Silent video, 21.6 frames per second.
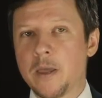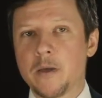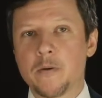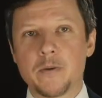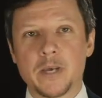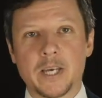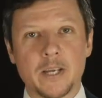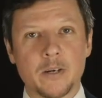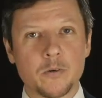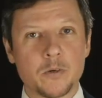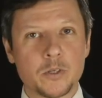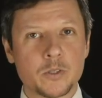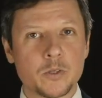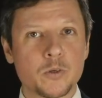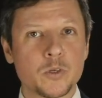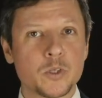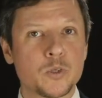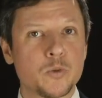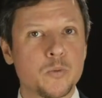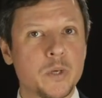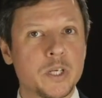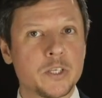We can also
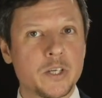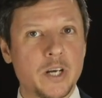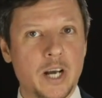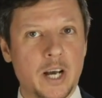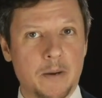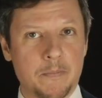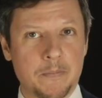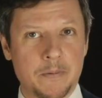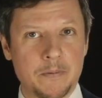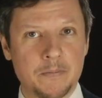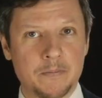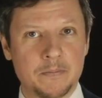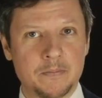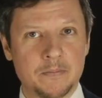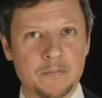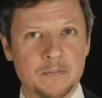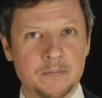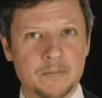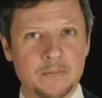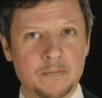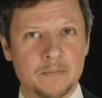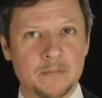switch up
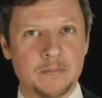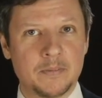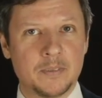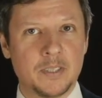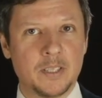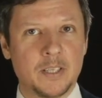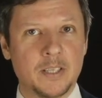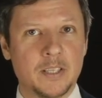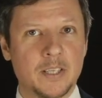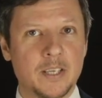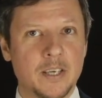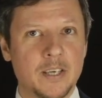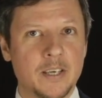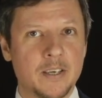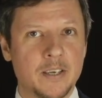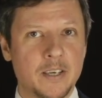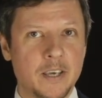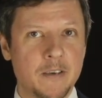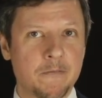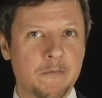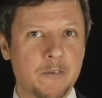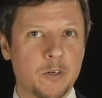the
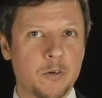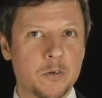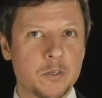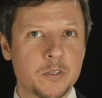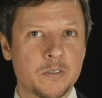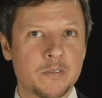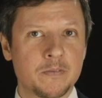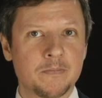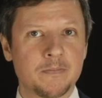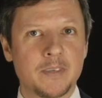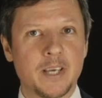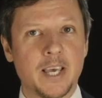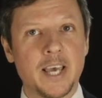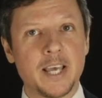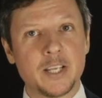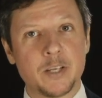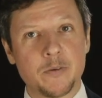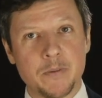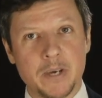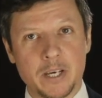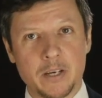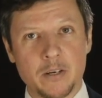if clause and
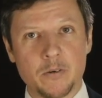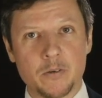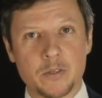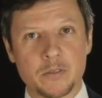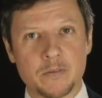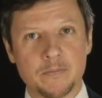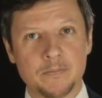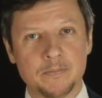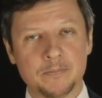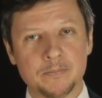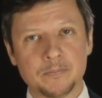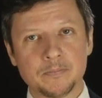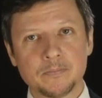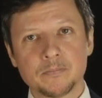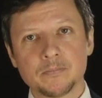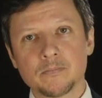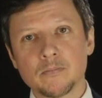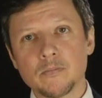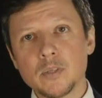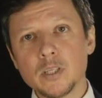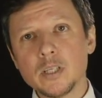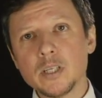the main clause.
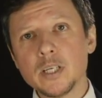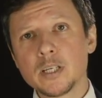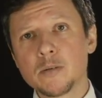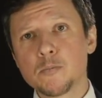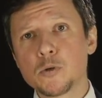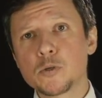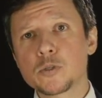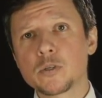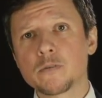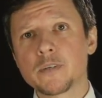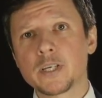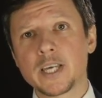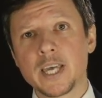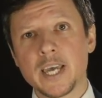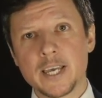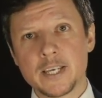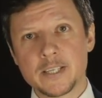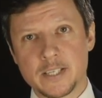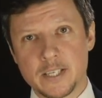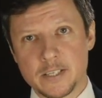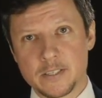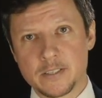In most of the
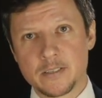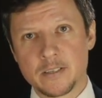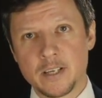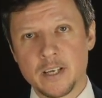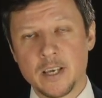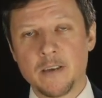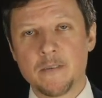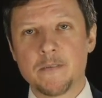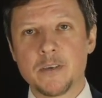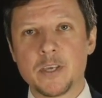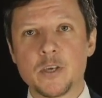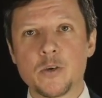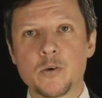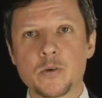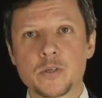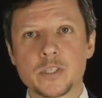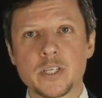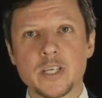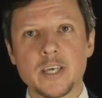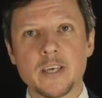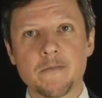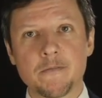cases, we
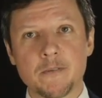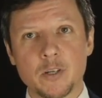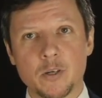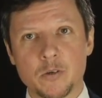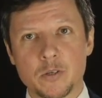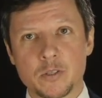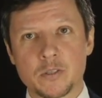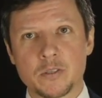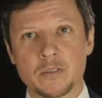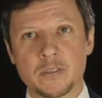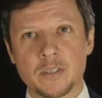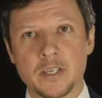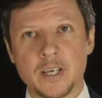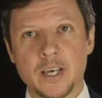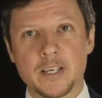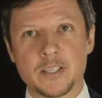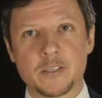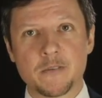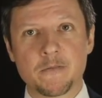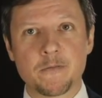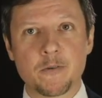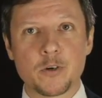use the if clause
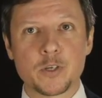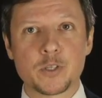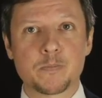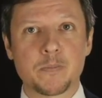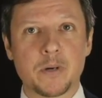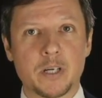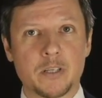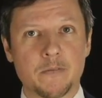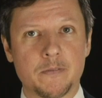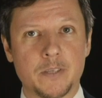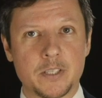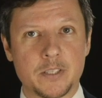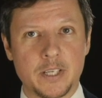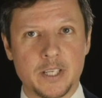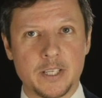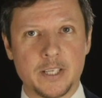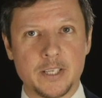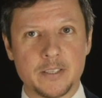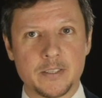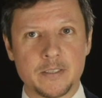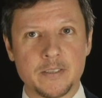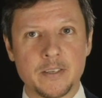as the first part of the
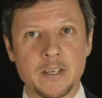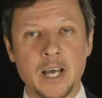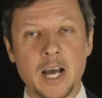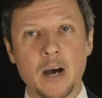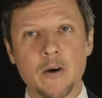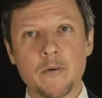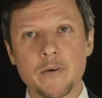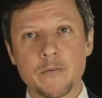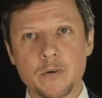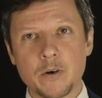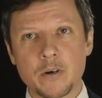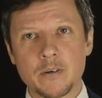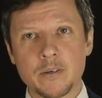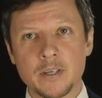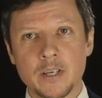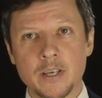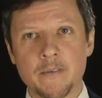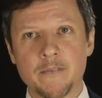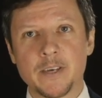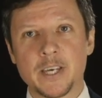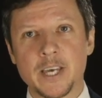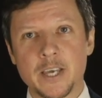sentence. However,
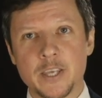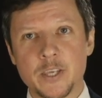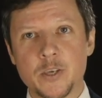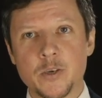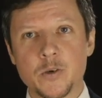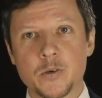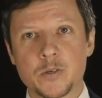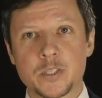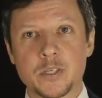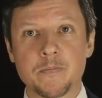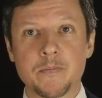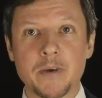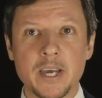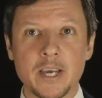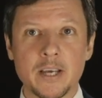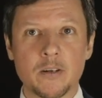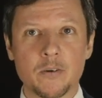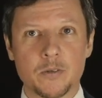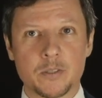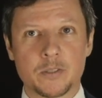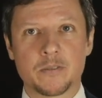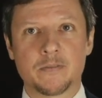we can use the main
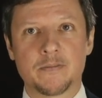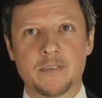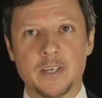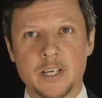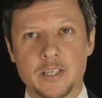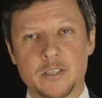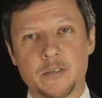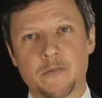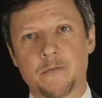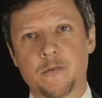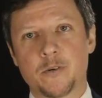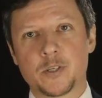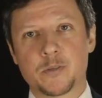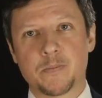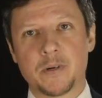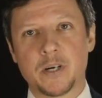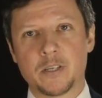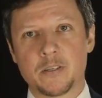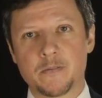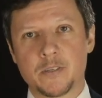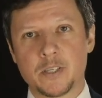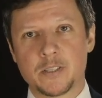clause as the first
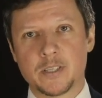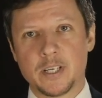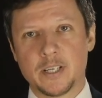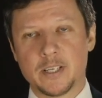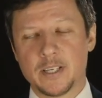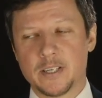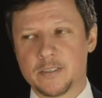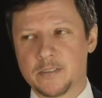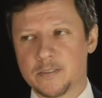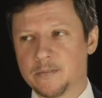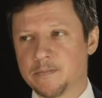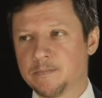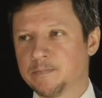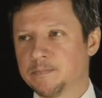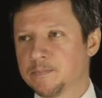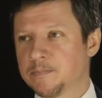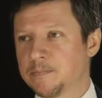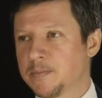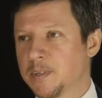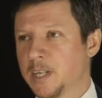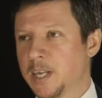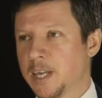part of the sentence.
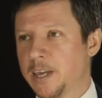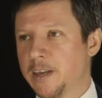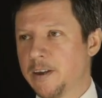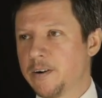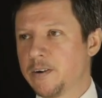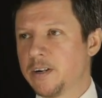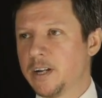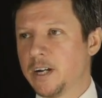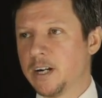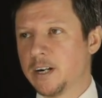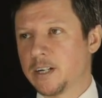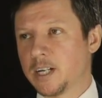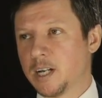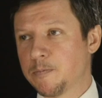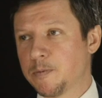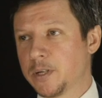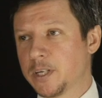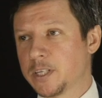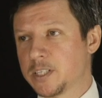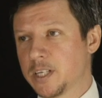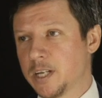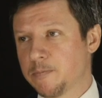Here are a
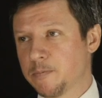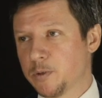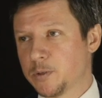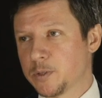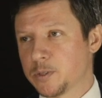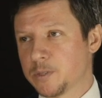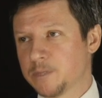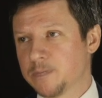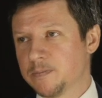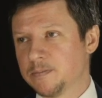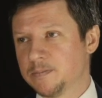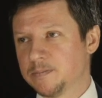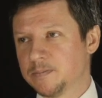couple examples.